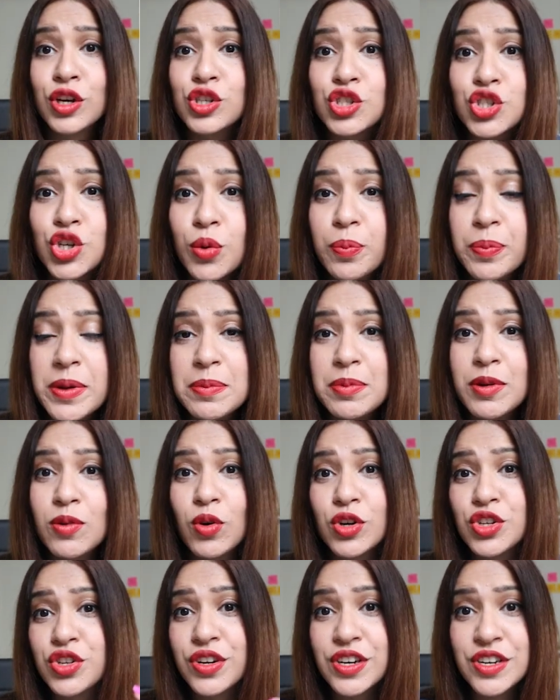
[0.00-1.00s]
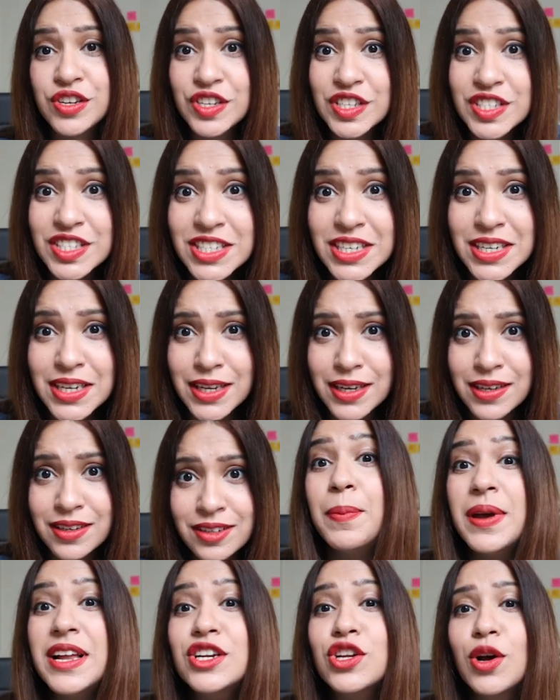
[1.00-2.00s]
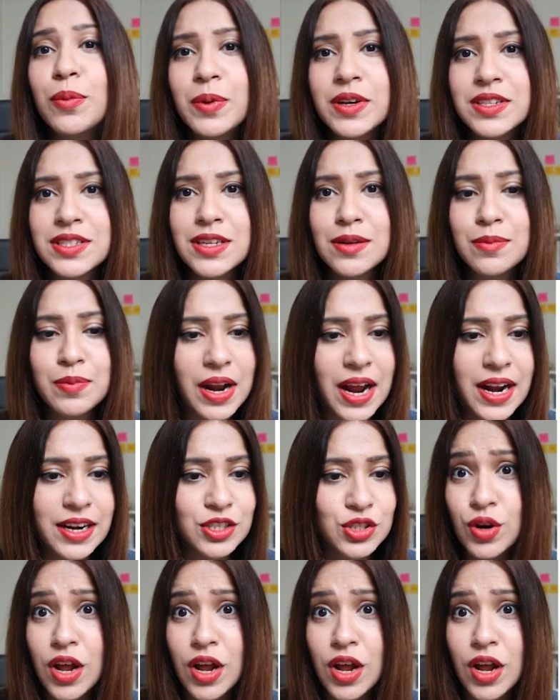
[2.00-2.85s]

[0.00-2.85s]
Show people what you're interested in. Build your personal brand.